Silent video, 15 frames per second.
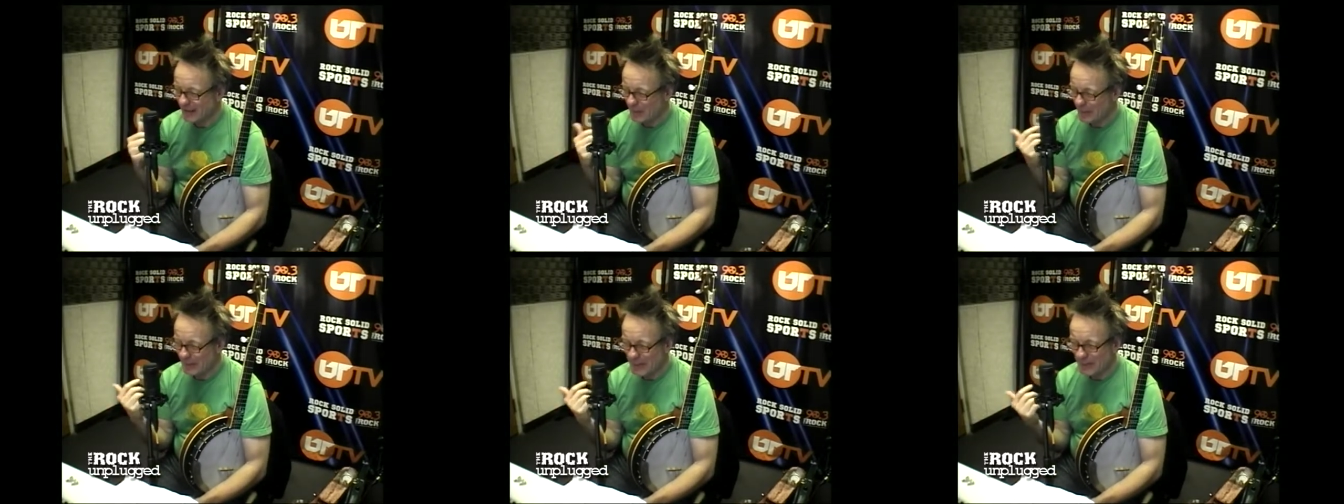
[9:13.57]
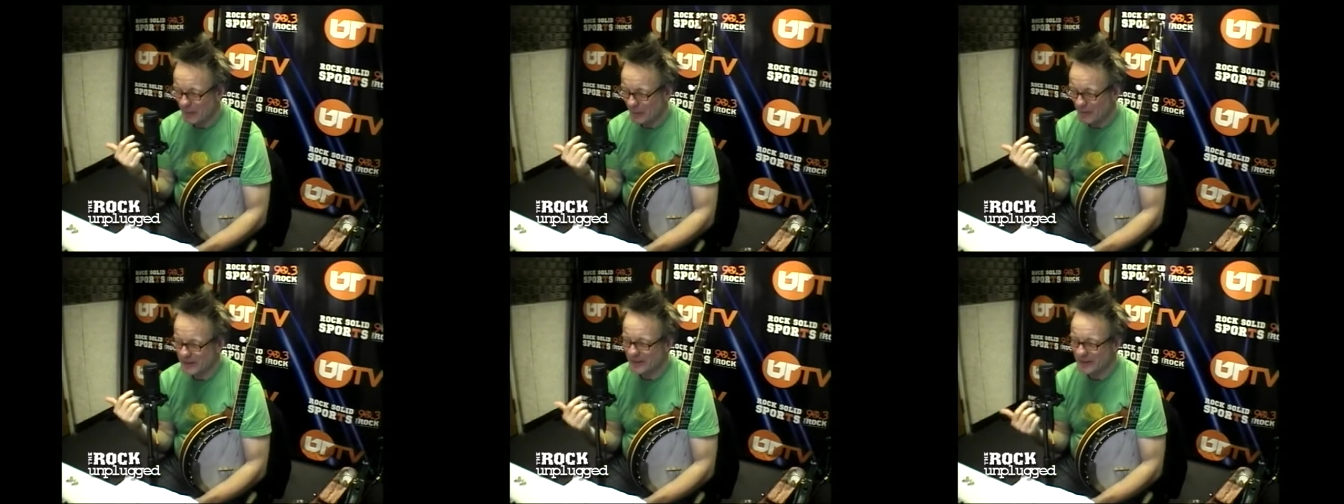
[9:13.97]
My neighbor
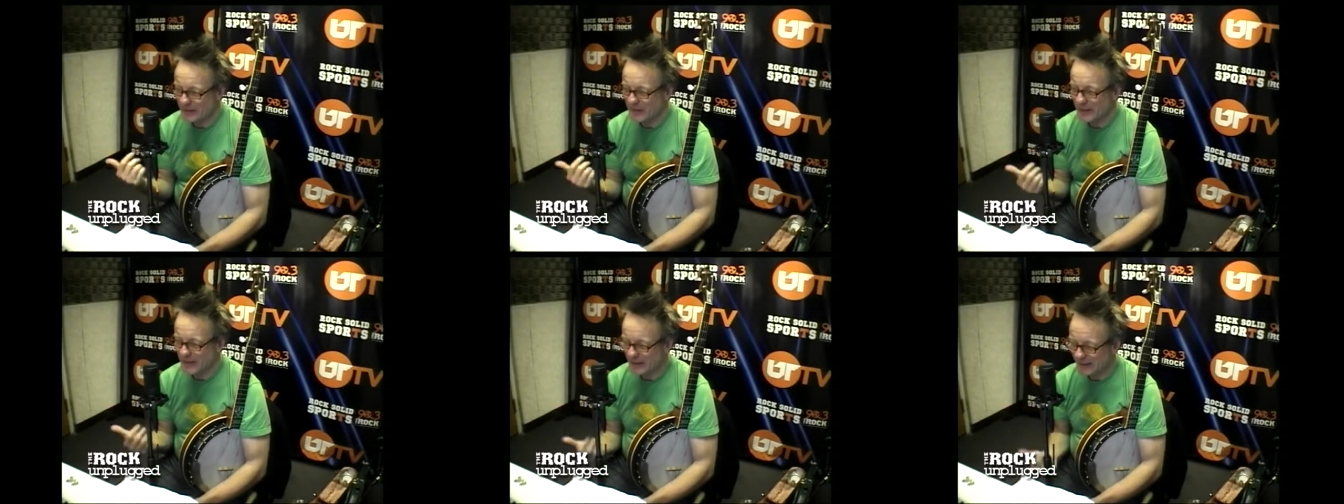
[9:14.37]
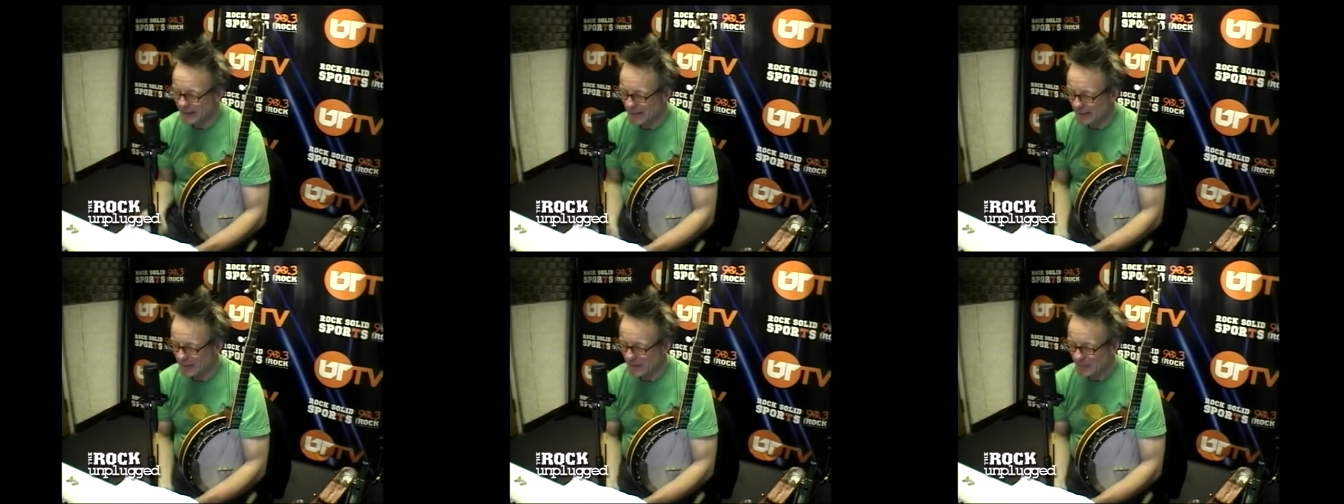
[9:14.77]
works at the mill,
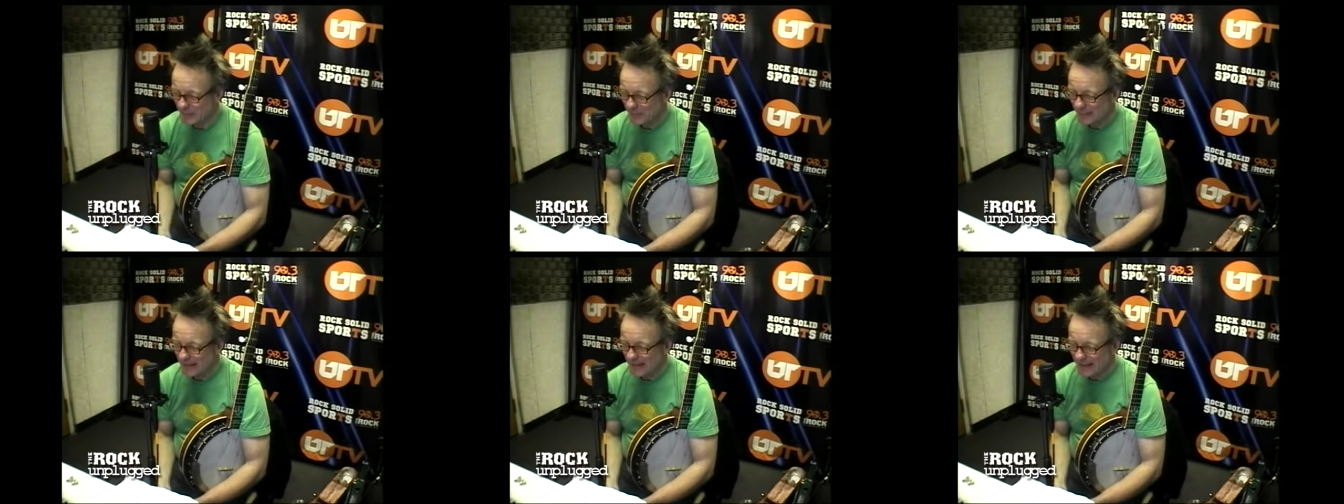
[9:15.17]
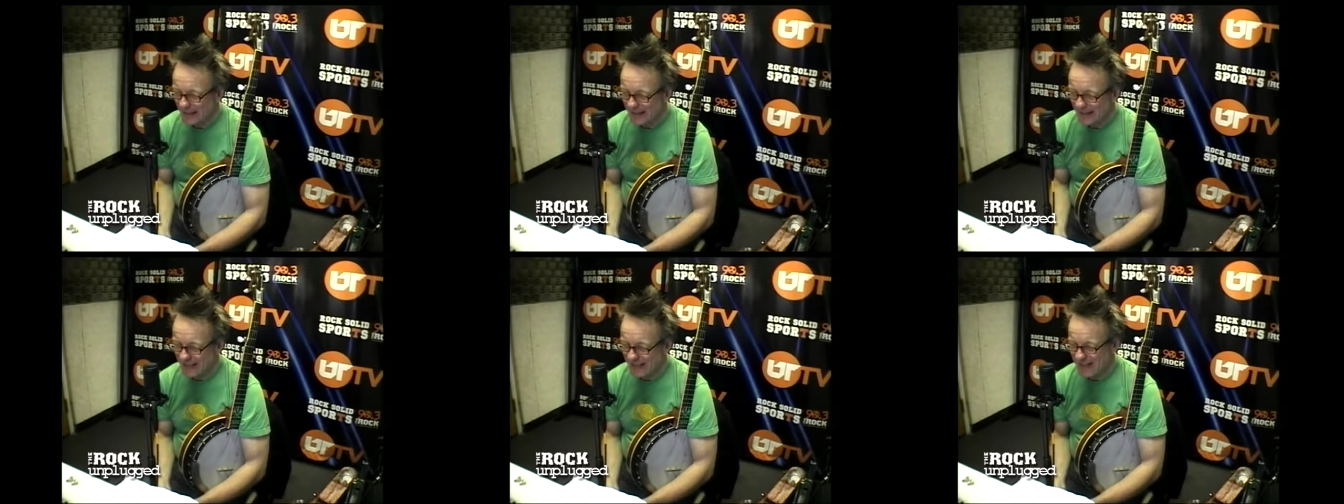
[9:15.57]
you know,
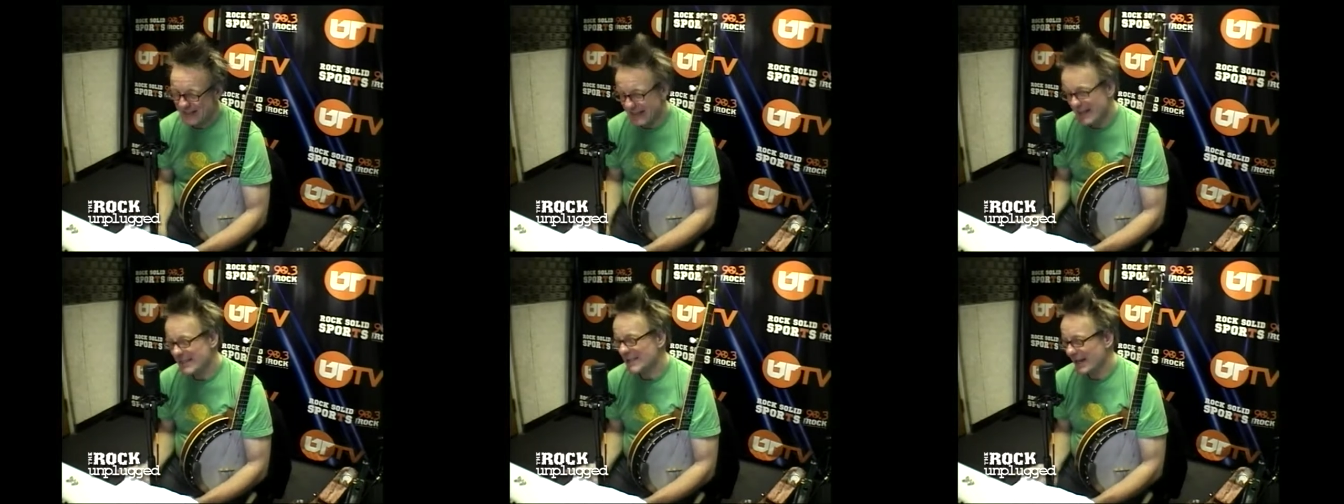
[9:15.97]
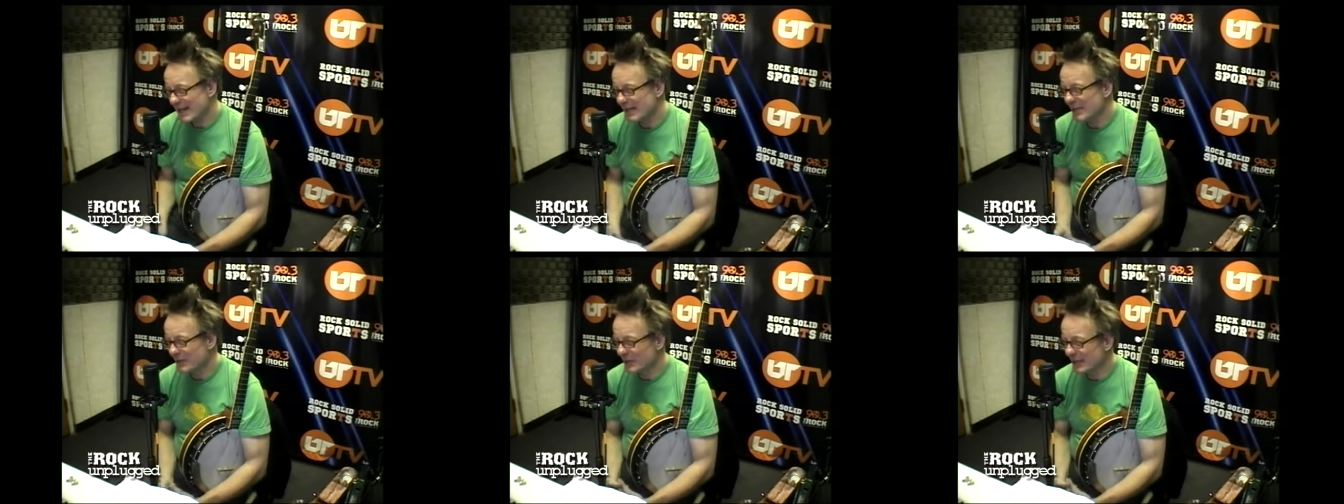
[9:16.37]
and he's a
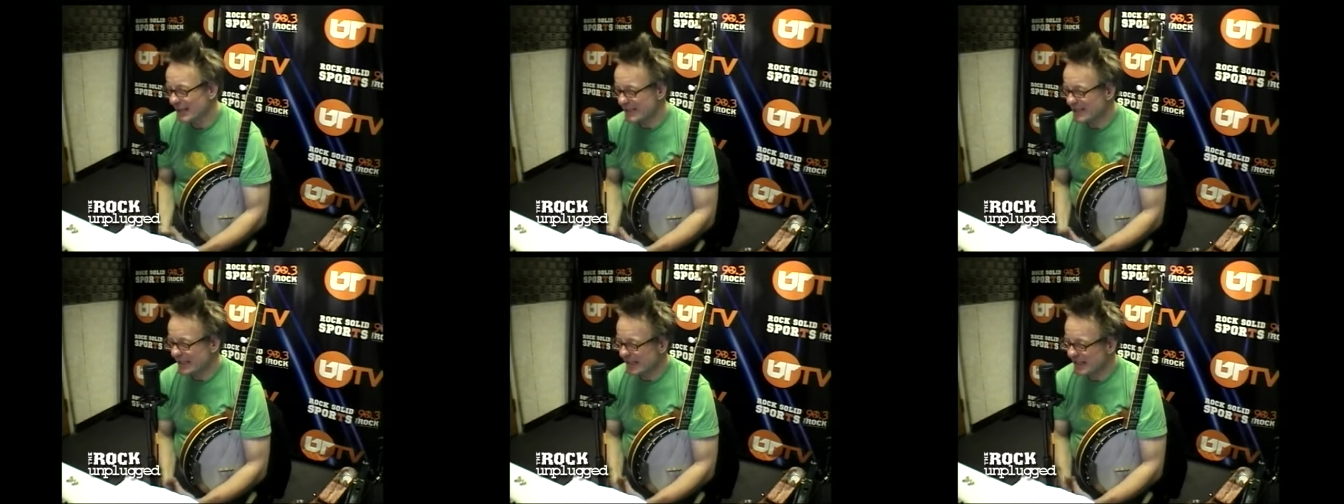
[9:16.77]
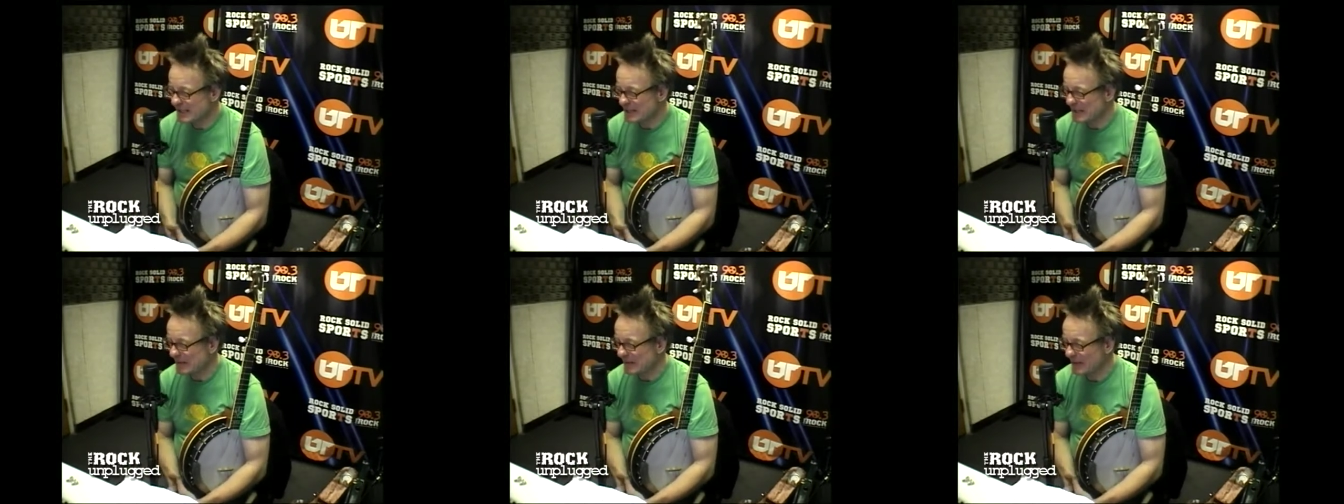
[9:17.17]
real nice guy and stuff.